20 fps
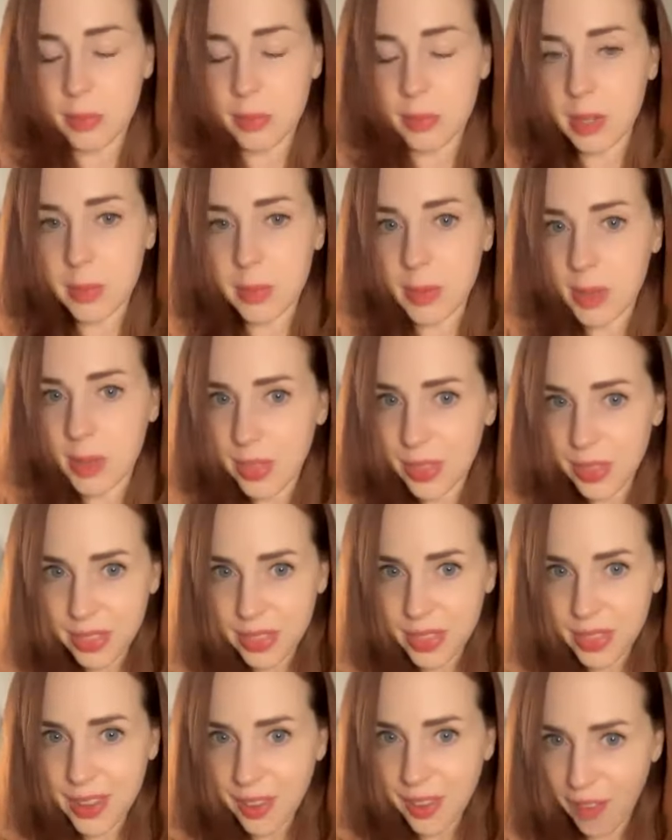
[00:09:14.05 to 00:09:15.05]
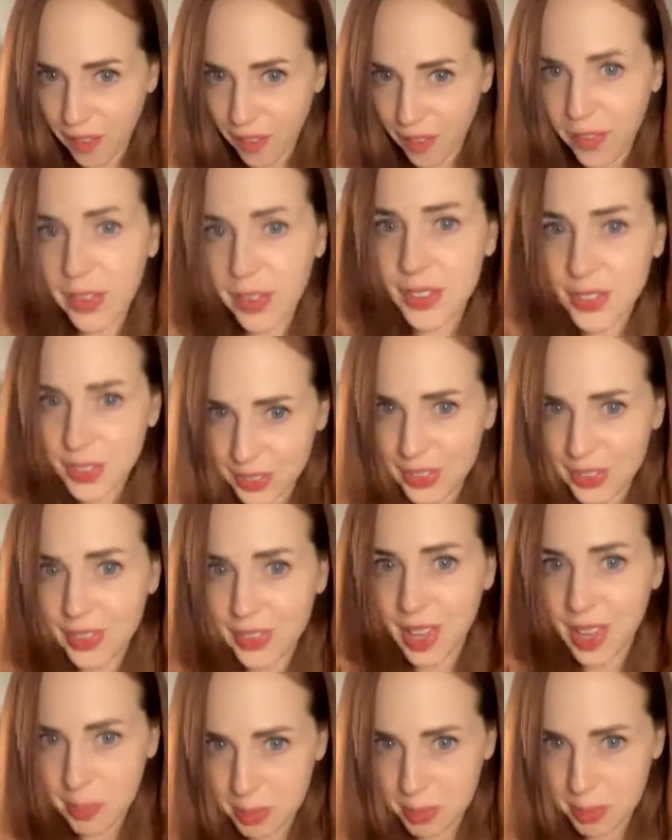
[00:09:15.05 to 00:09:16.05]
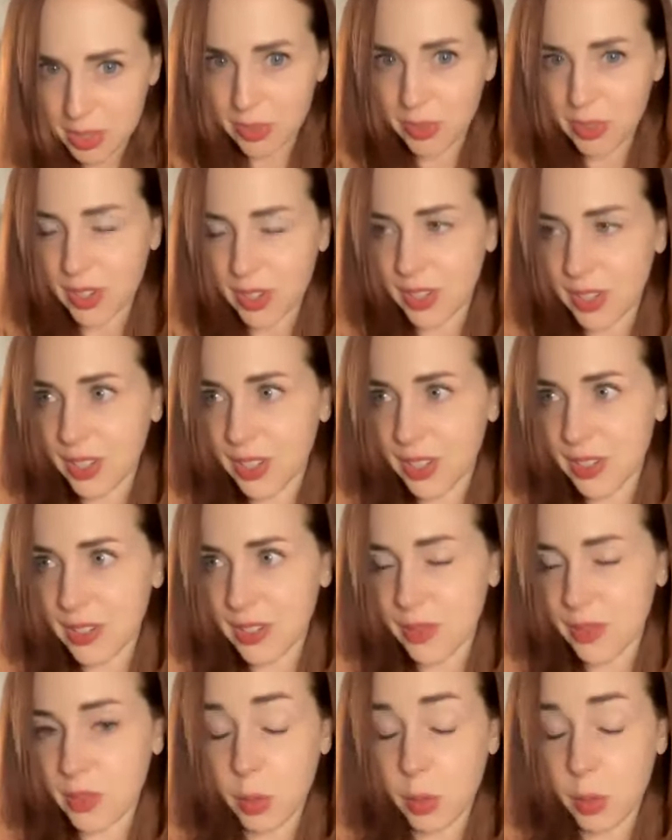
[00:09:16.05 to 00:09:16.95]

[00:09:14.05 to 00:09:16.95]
Maybe they are just that much of an idiot,